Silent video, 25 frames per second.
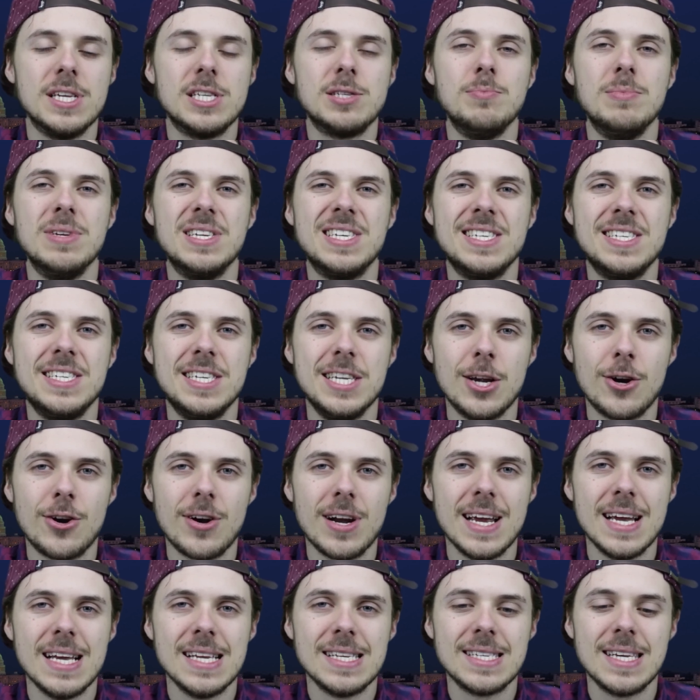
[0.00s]
this
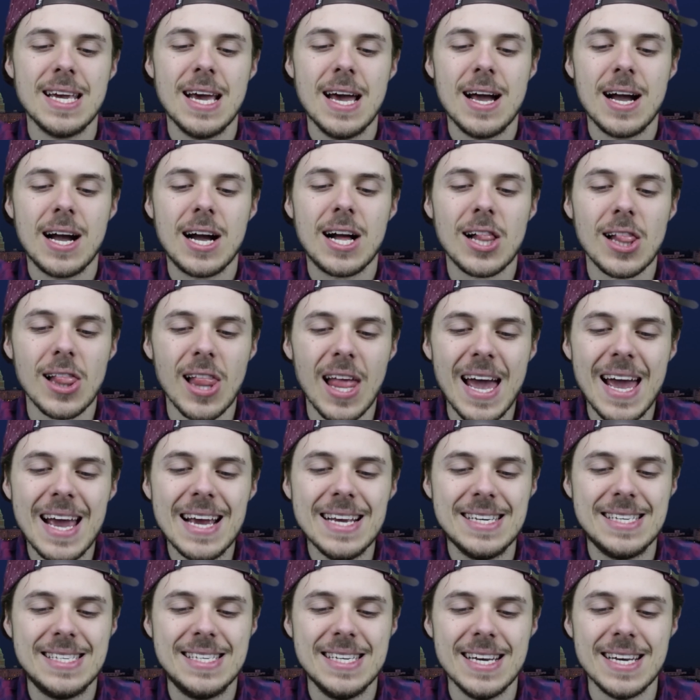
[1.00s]
mysterious
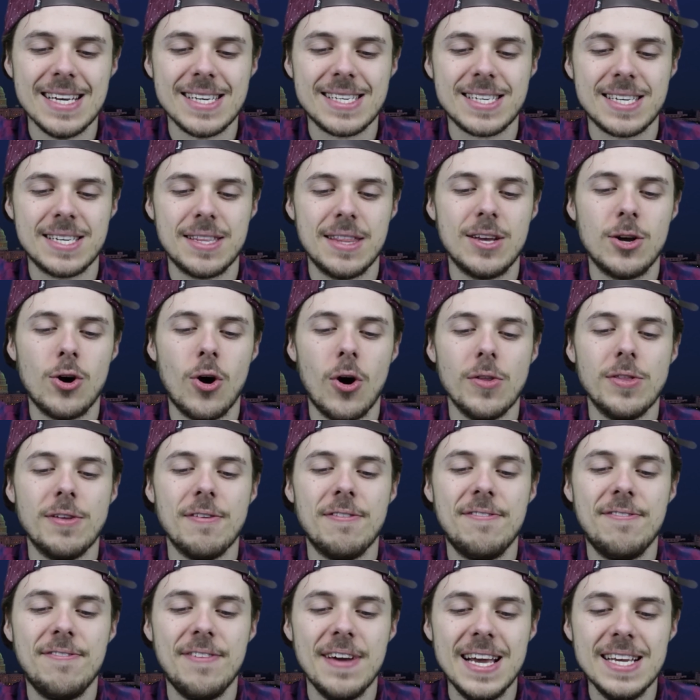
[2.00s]
clay disk called the
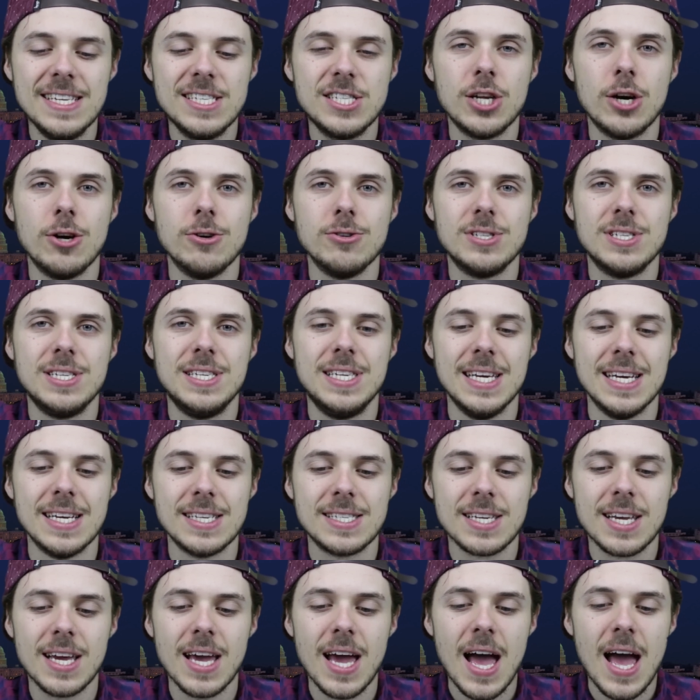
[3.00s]
Phaistos
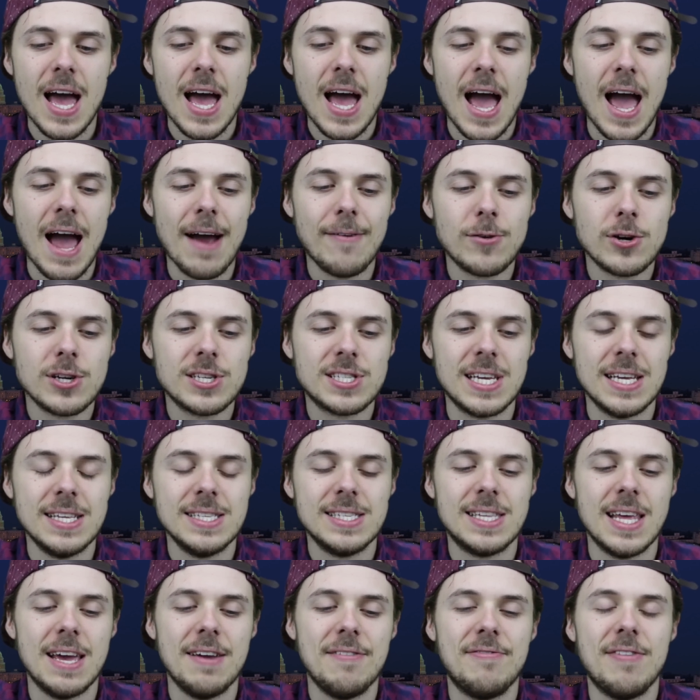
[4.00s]
Disk ever
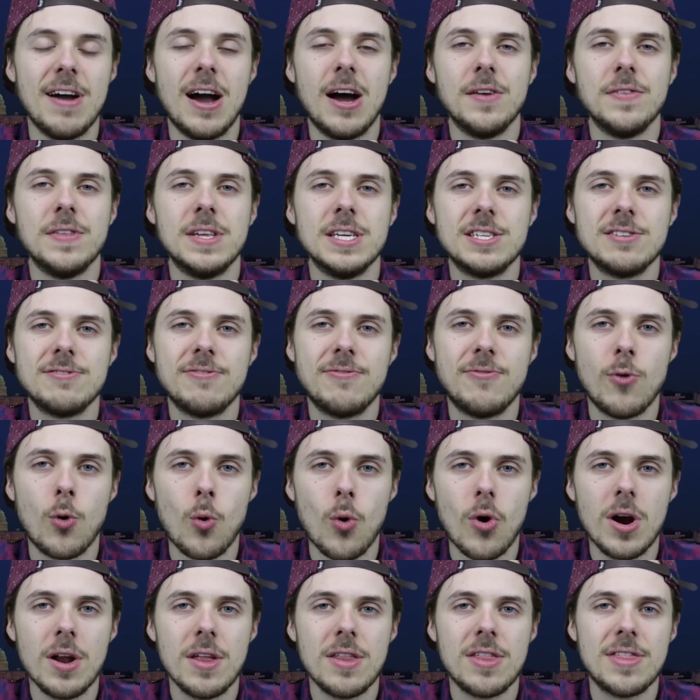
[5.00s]
since they found this
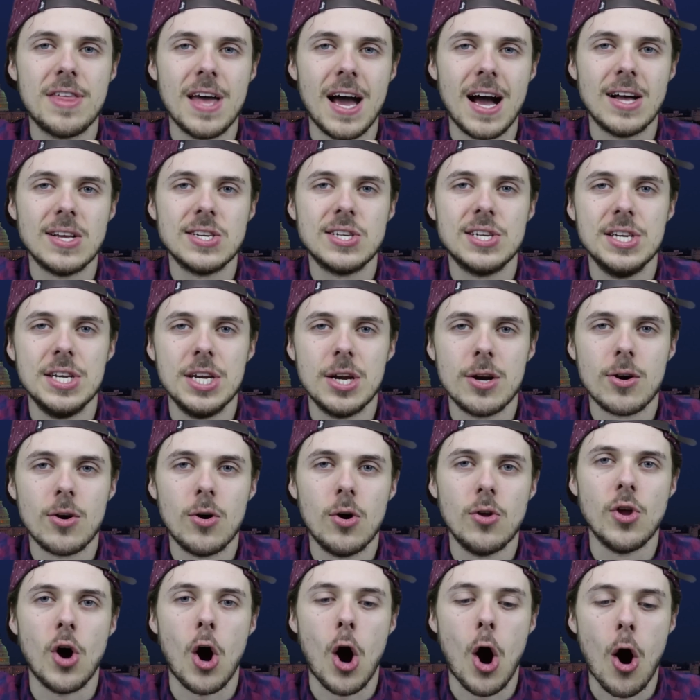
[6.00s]

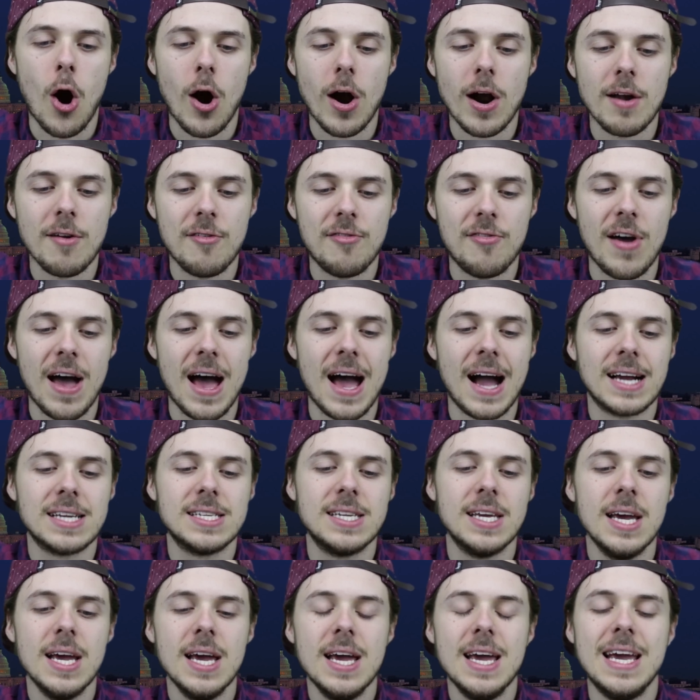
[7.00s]
4,000-year-old
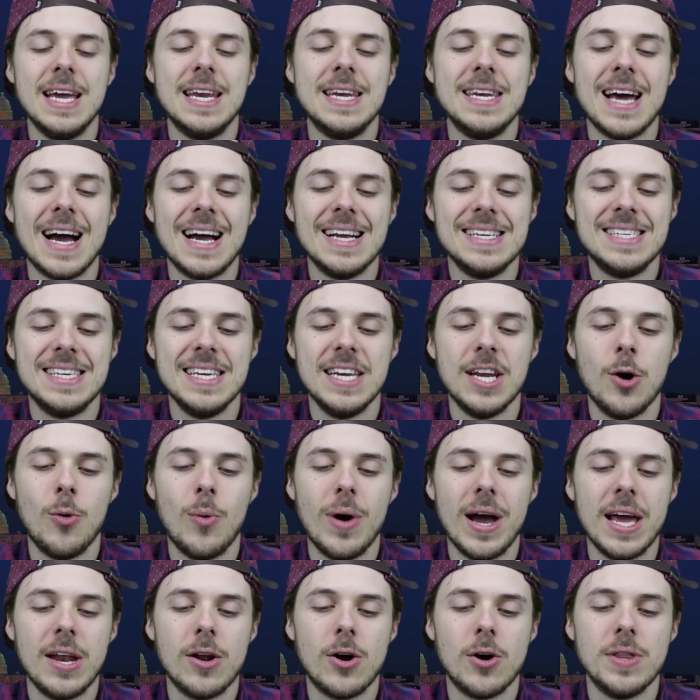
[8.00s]
artifact in
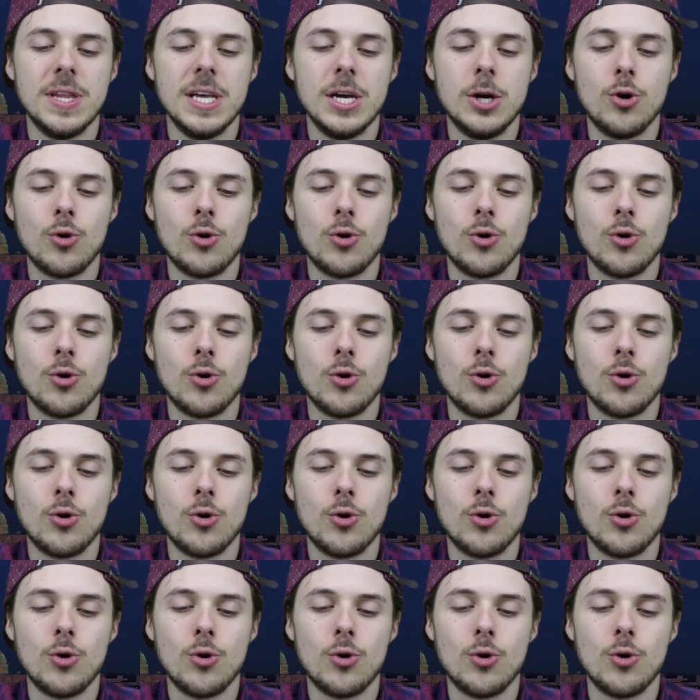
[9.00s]
1908 on the